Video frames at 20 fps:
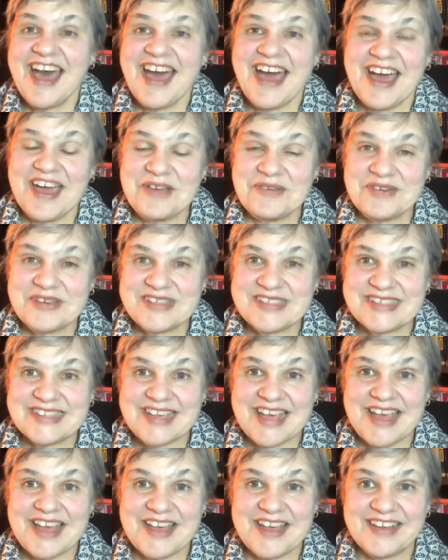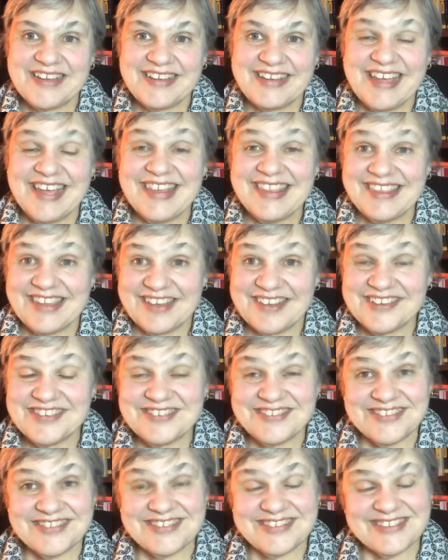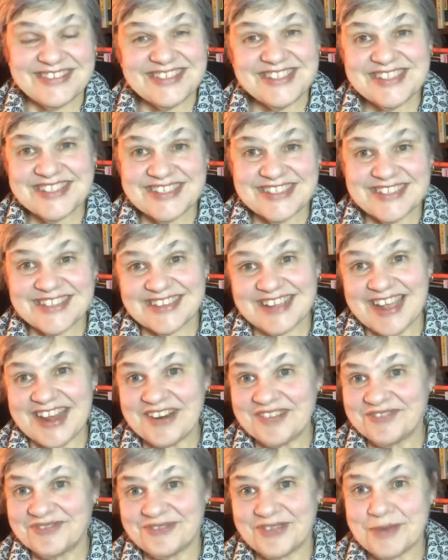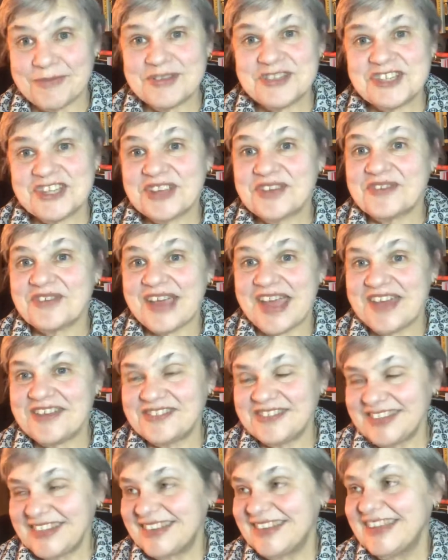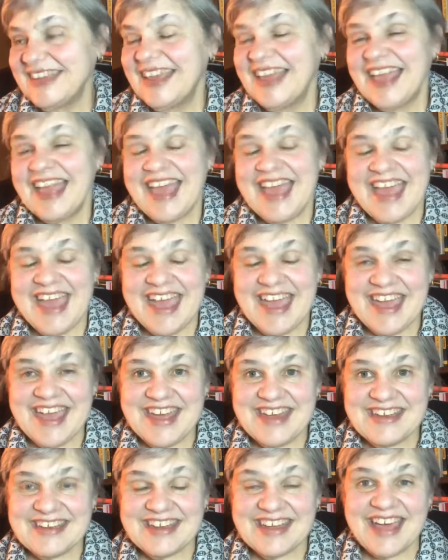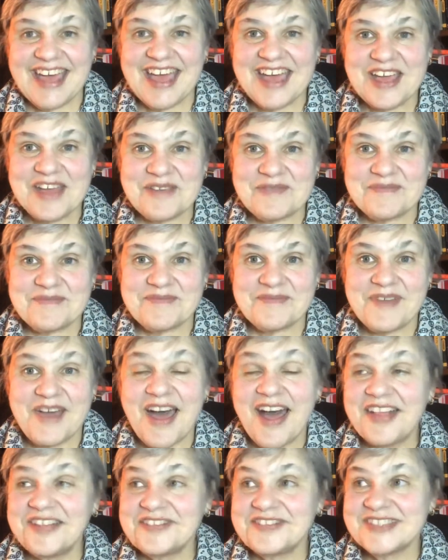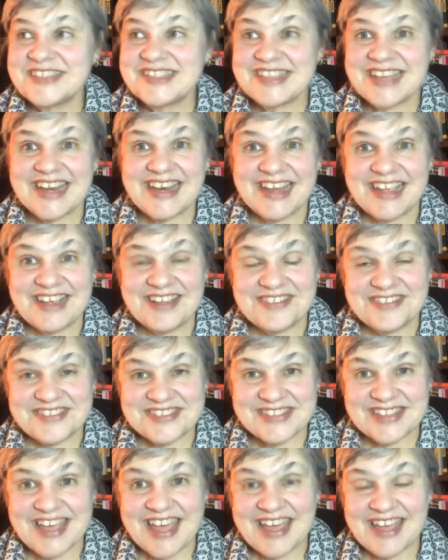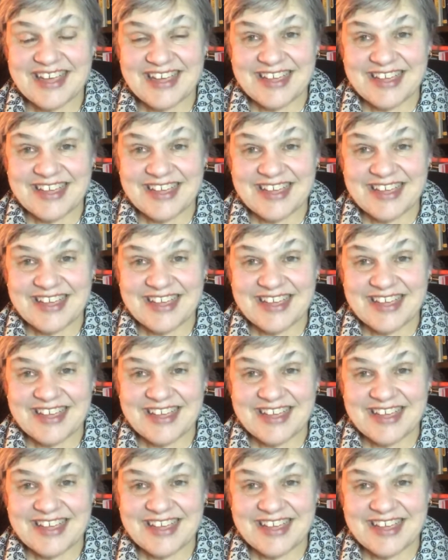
I was in there just kind of rummaging around, and all of a sudden I hear this guy